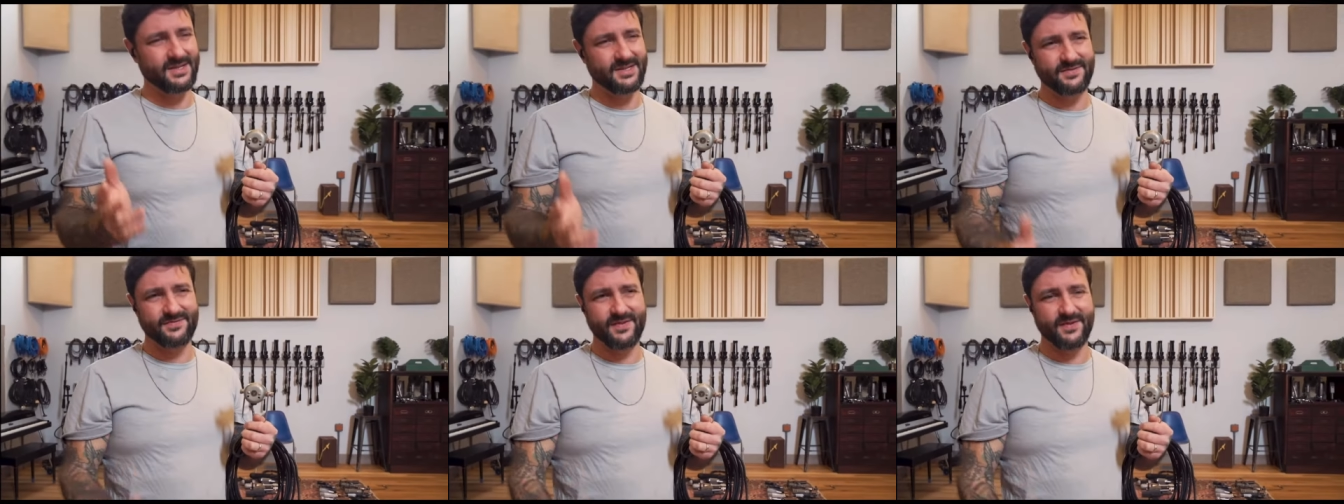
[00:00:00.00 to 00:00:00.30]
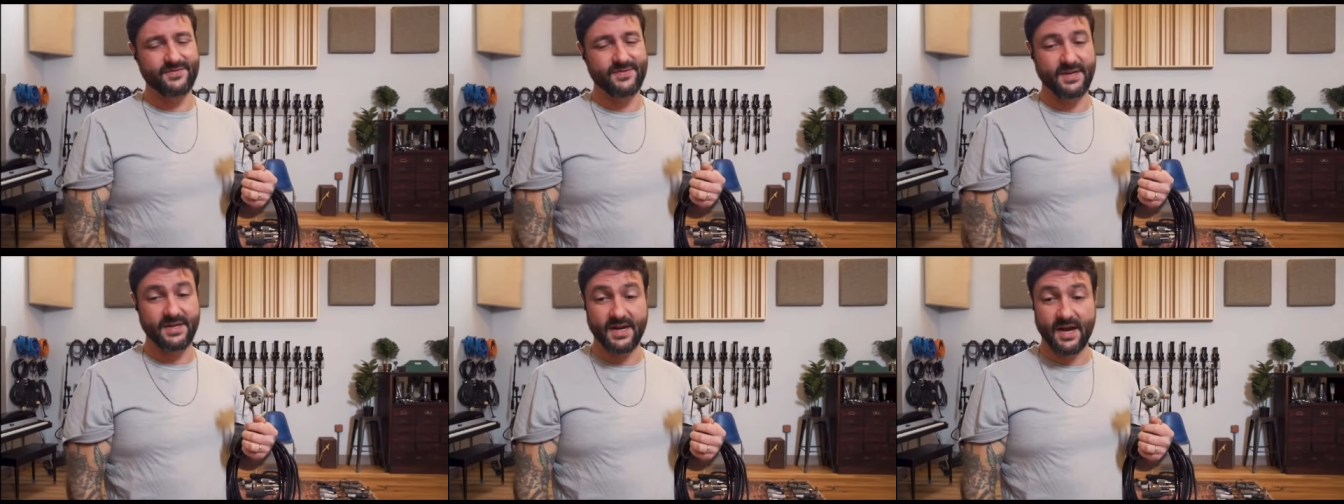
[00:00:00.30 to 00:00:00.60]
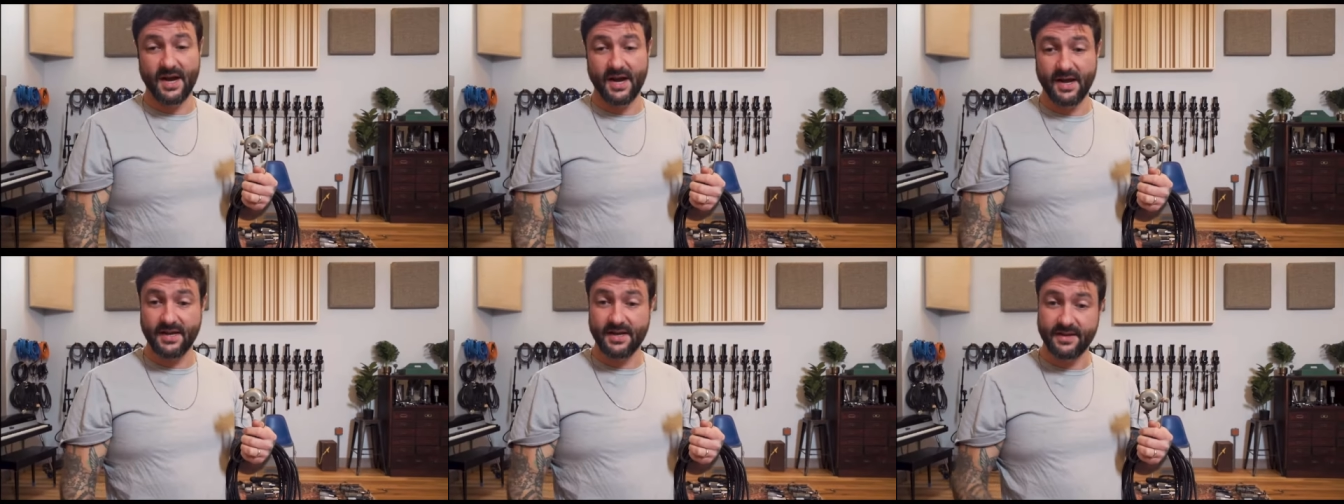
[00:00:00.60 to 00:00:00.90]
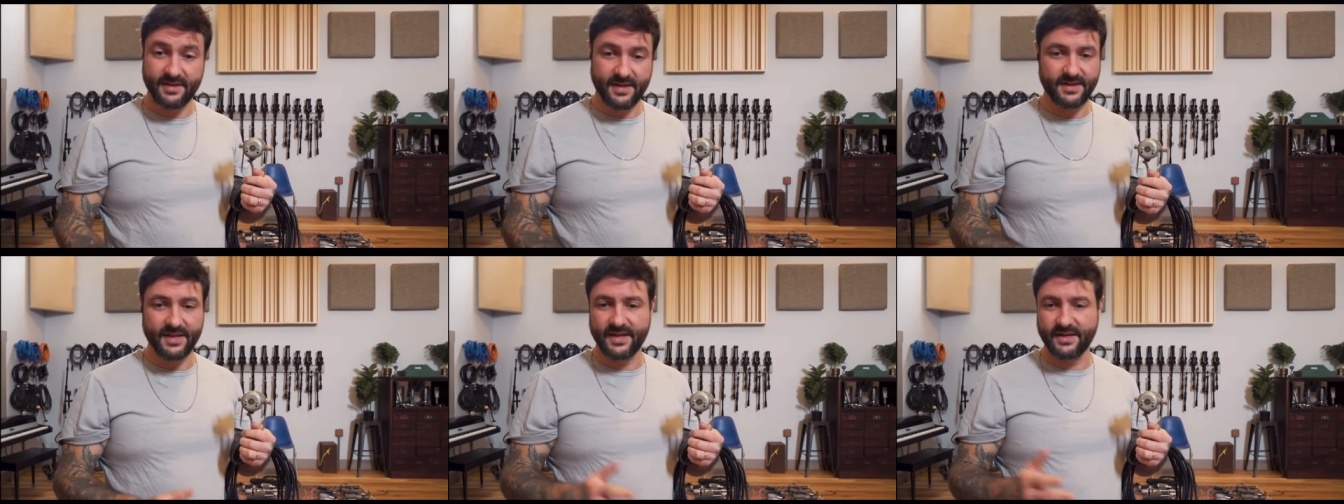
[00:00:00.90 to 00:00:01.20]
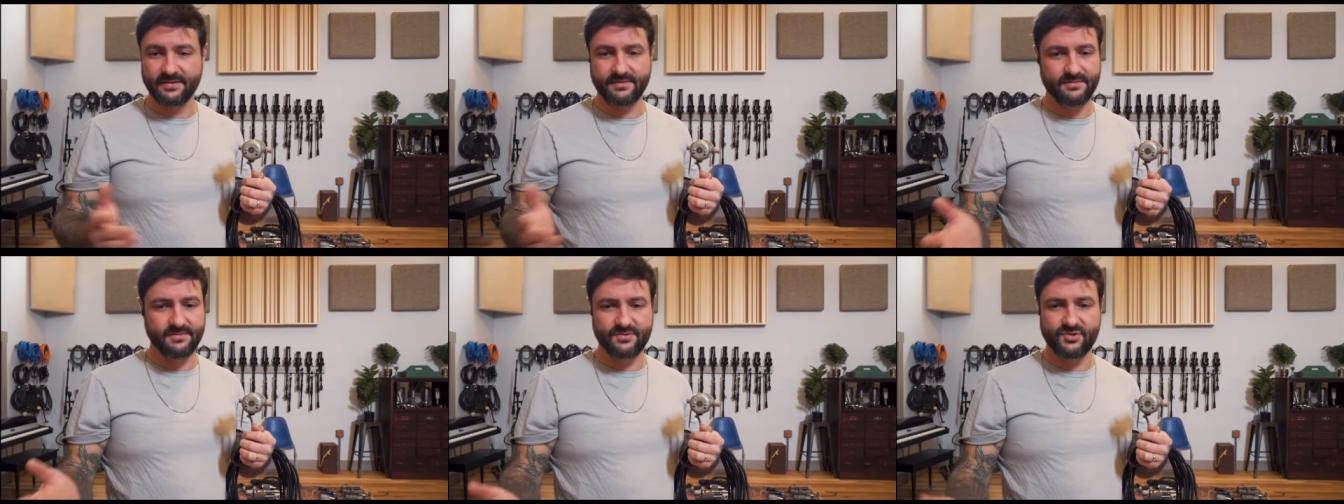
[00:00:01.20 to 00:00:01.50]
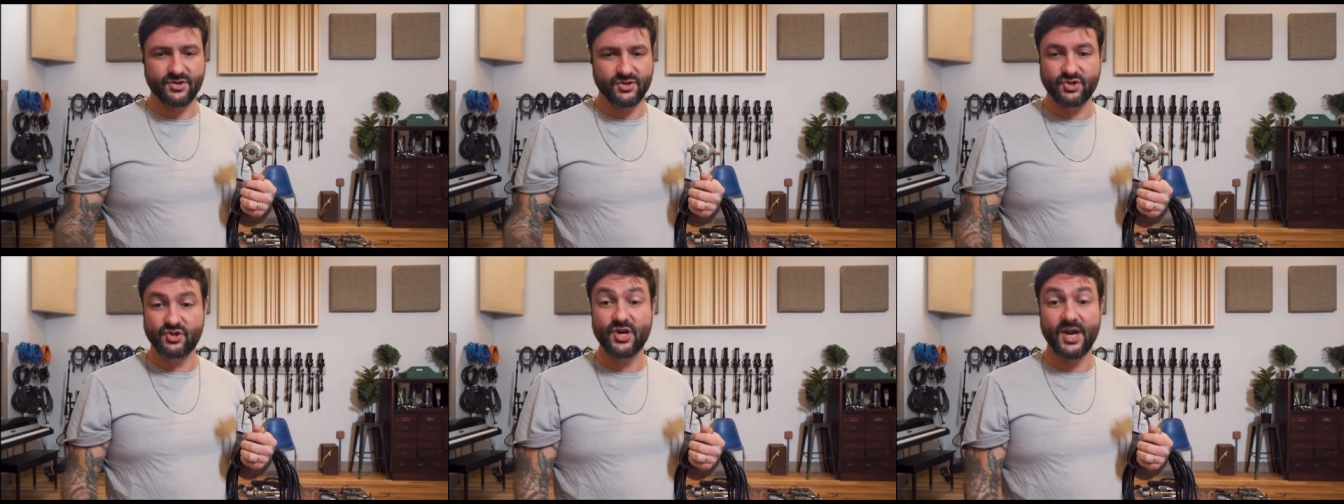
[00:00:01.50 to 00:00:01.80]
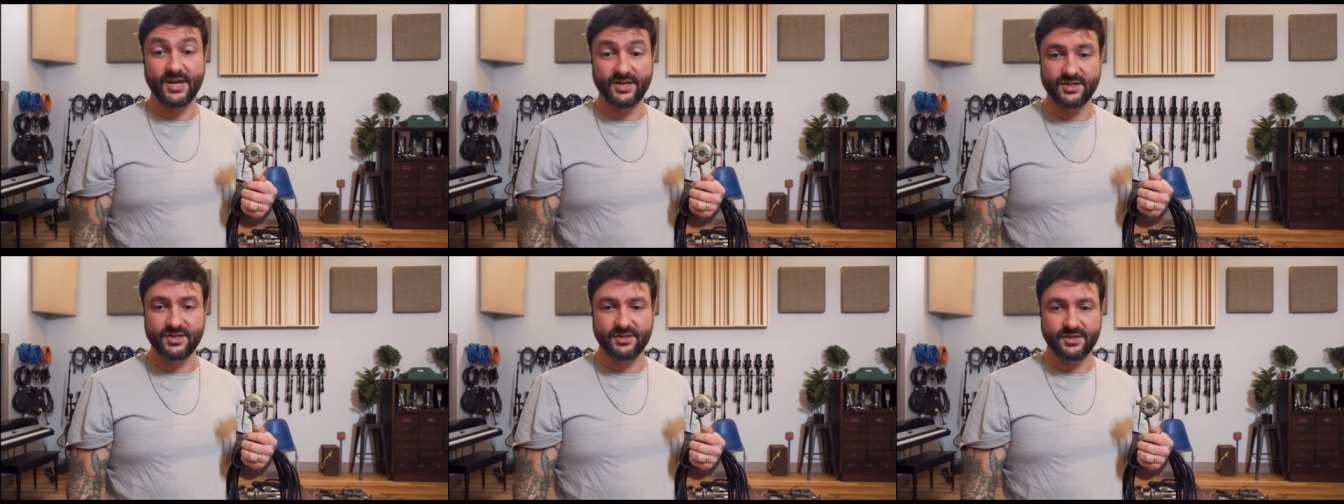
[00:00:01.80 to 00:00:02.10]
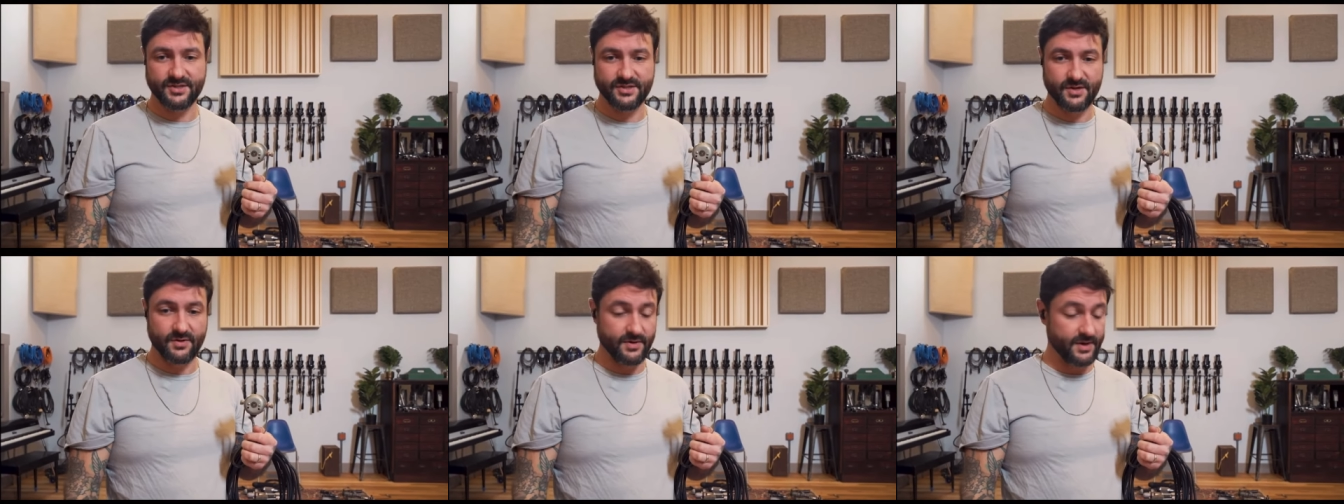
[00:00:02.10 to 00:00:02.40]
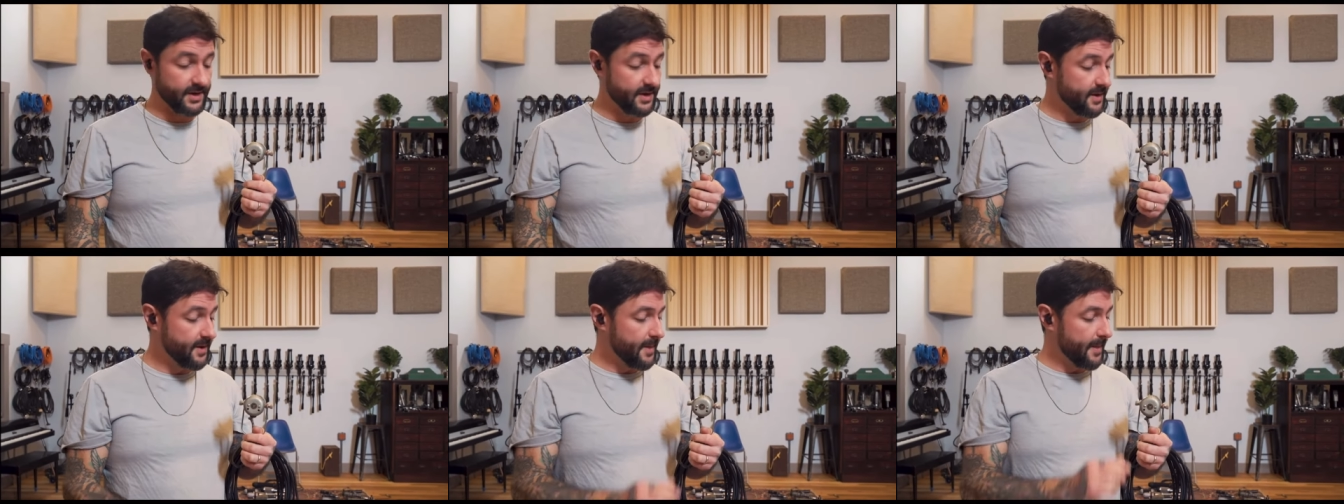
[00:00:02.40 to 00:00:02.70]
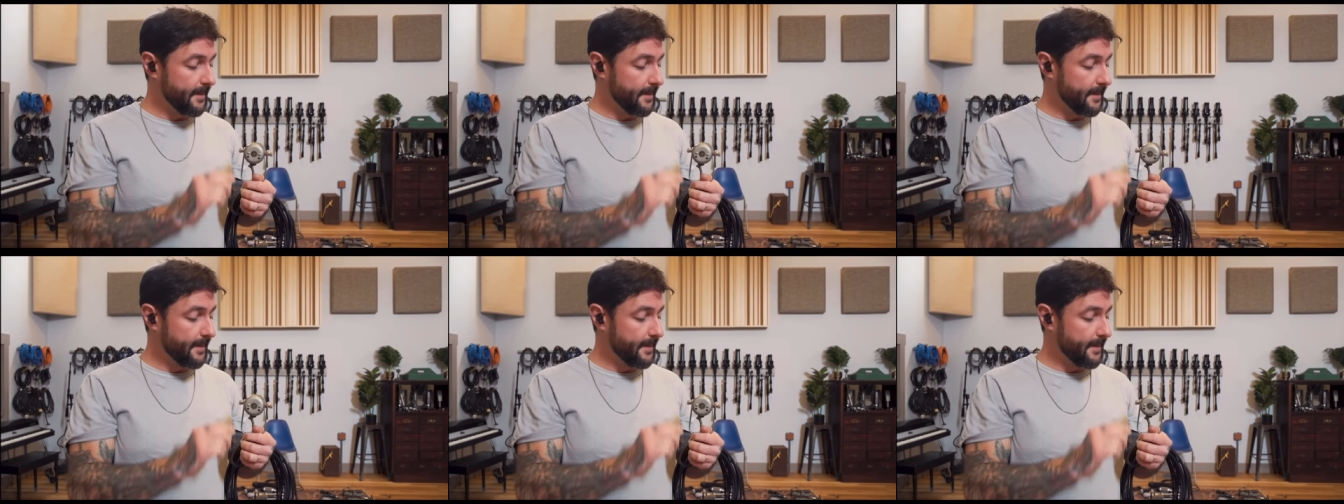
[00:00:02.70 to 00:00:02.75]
it's 59, and then they just okay. changed it to Sony.